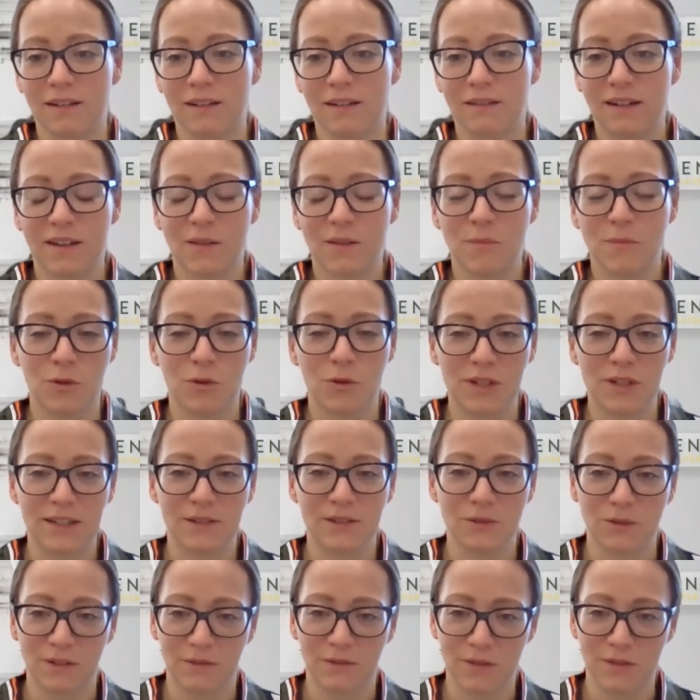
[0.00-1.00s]
exporting
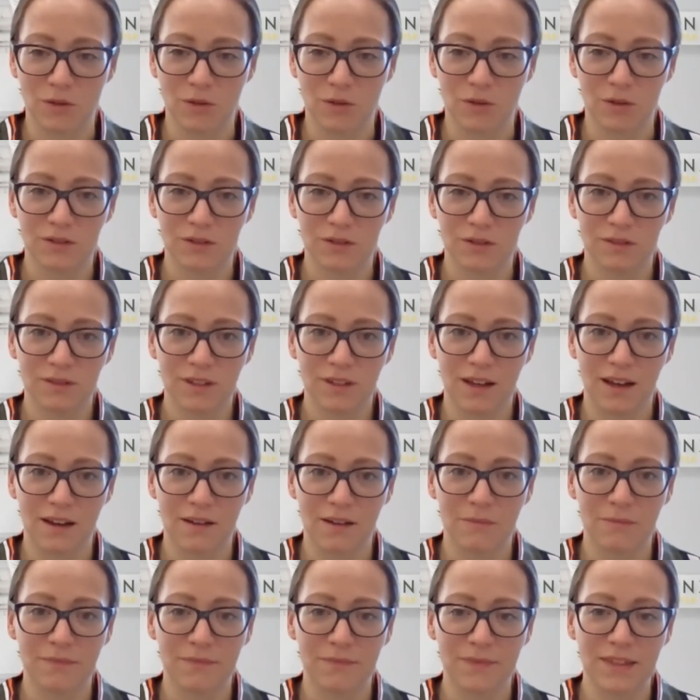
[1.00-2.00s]
all of your
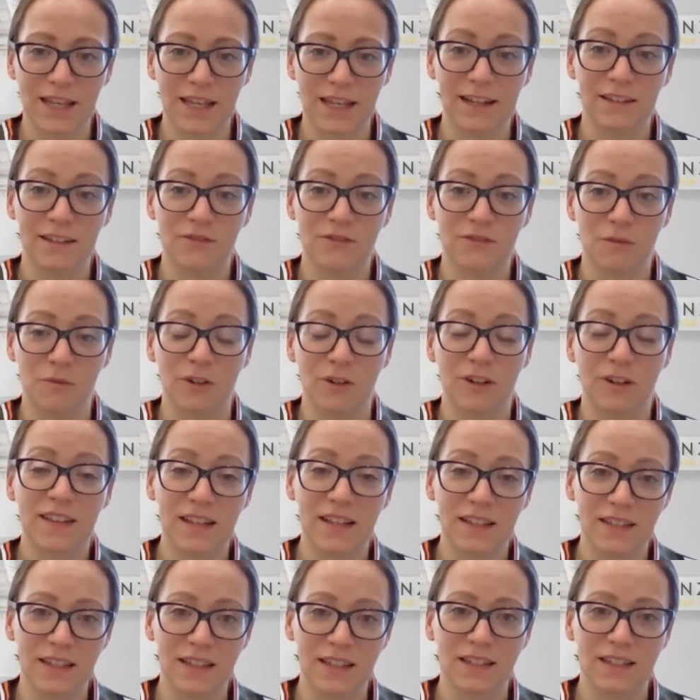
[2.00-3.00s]
data from your
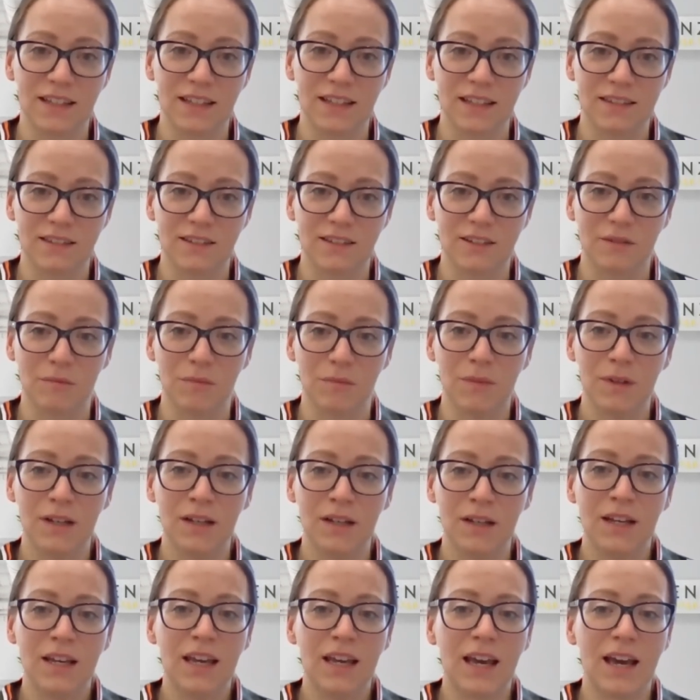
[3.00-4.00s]
existing system
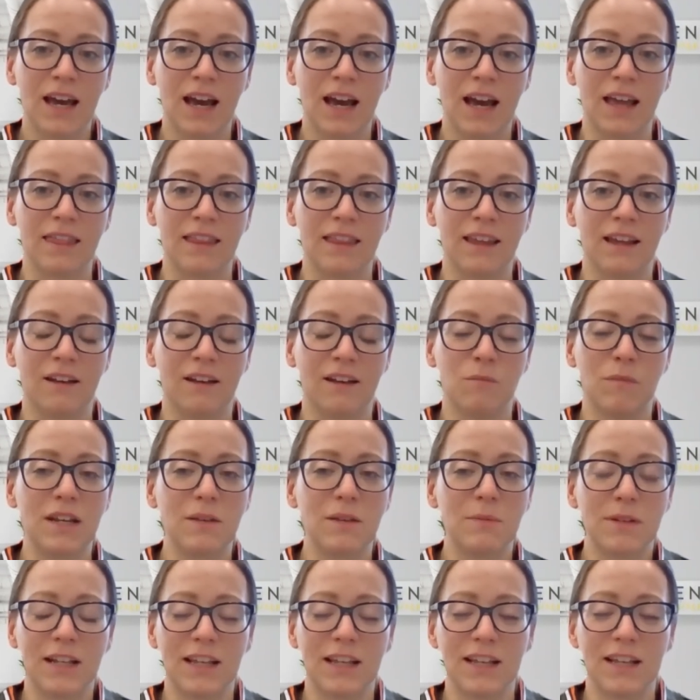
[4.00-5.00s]
and then
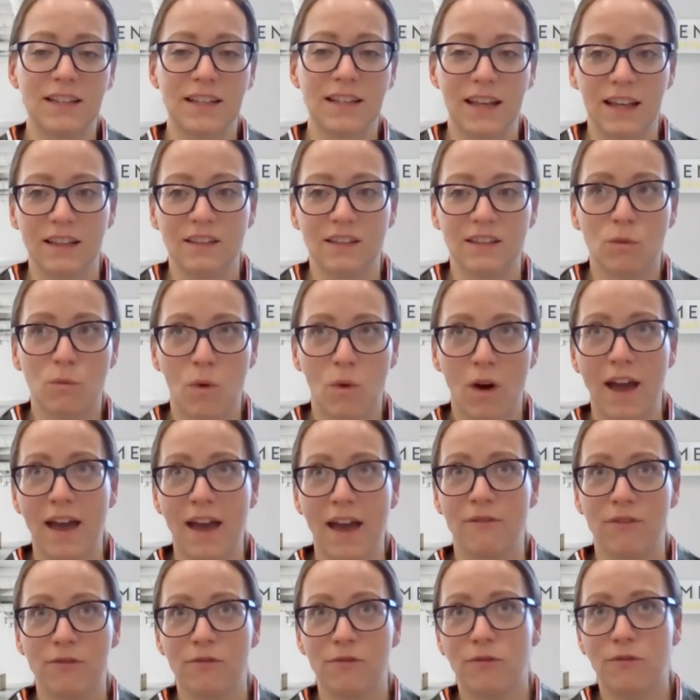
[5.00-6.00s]
manipulating it into
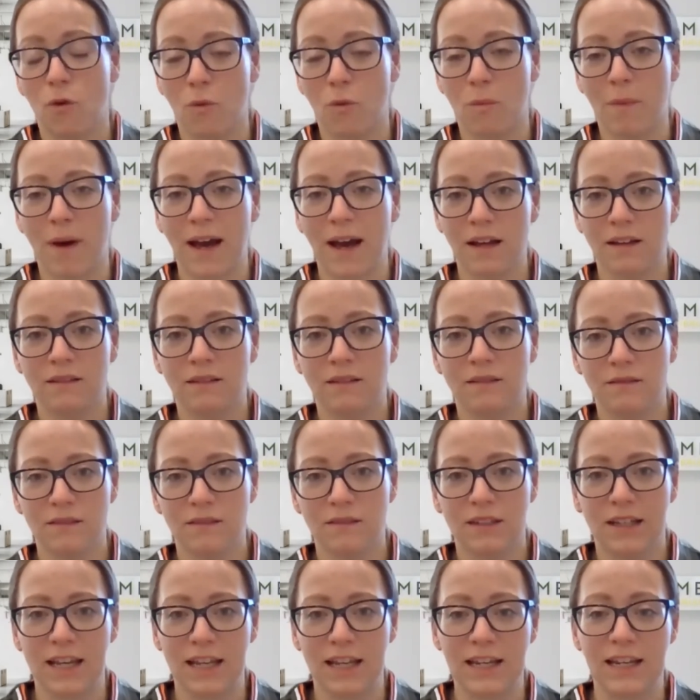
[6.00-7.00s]
whatever format
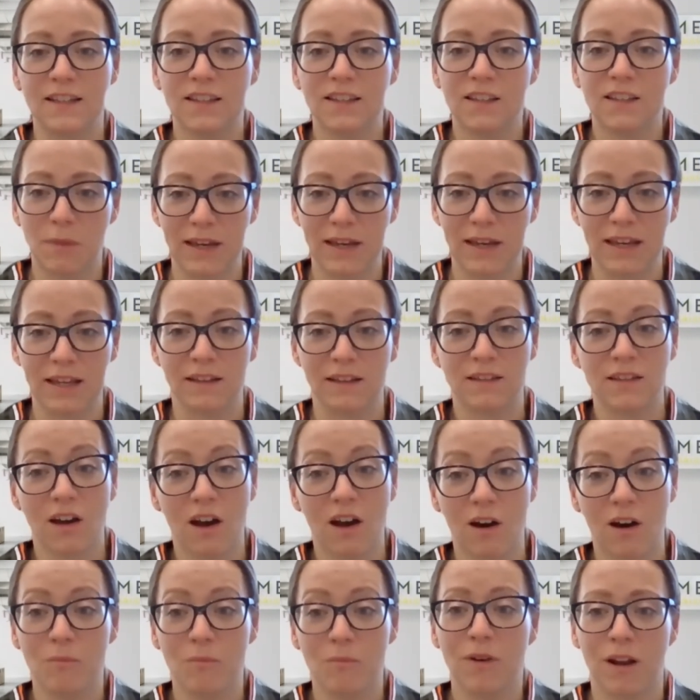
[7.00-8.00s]
it needs to be in to
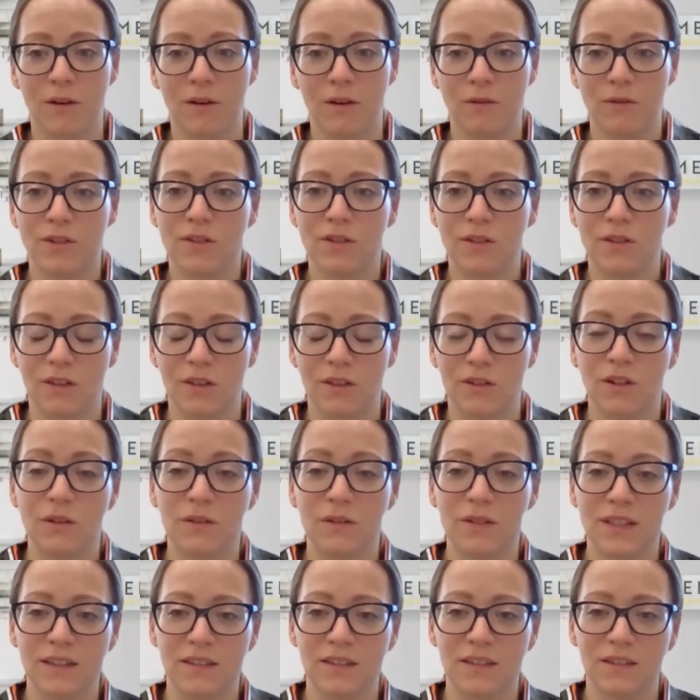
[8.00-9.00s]
upload to the new
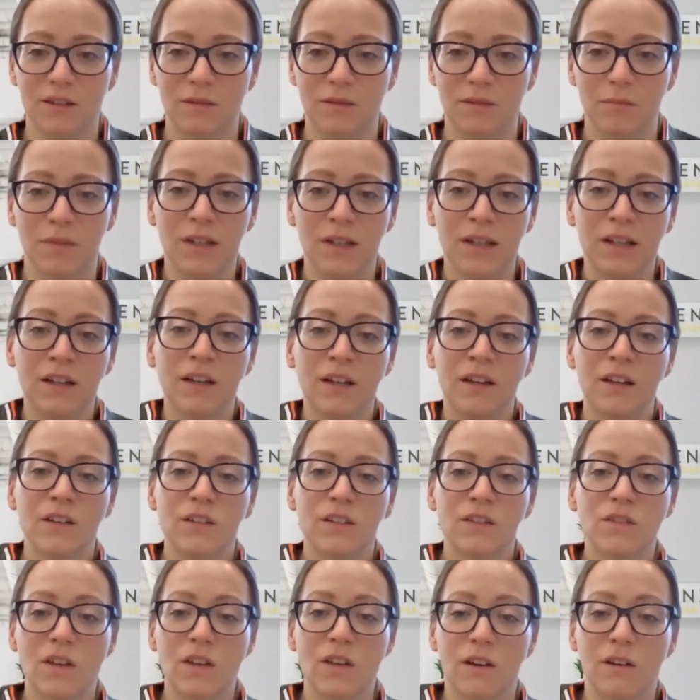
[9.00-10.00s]
system.
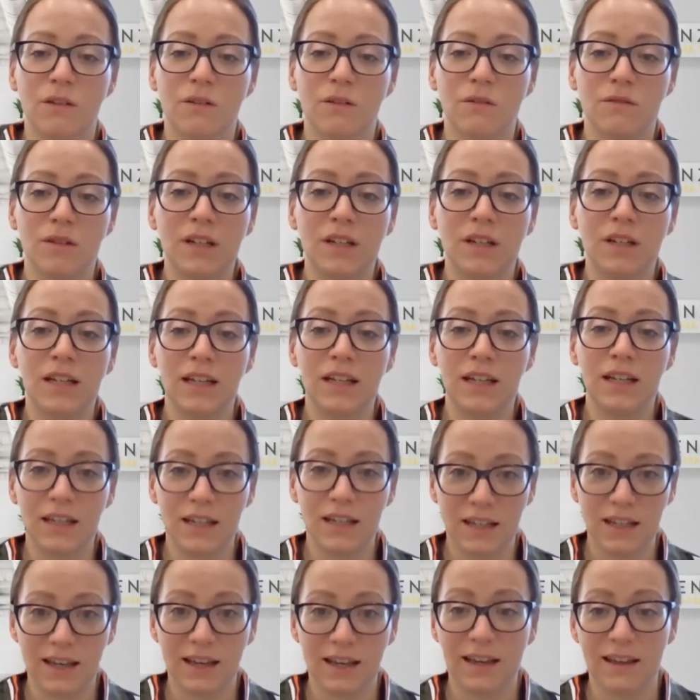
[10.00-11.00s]
So
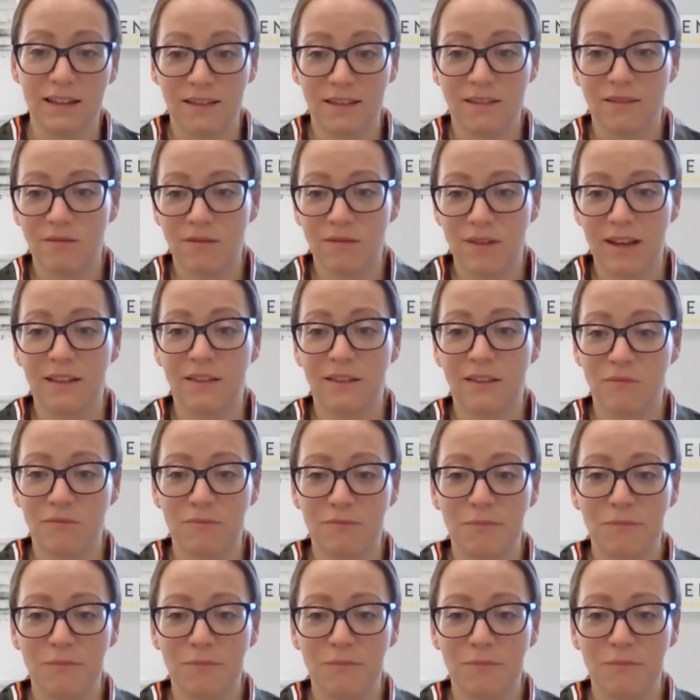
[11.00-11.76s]
it's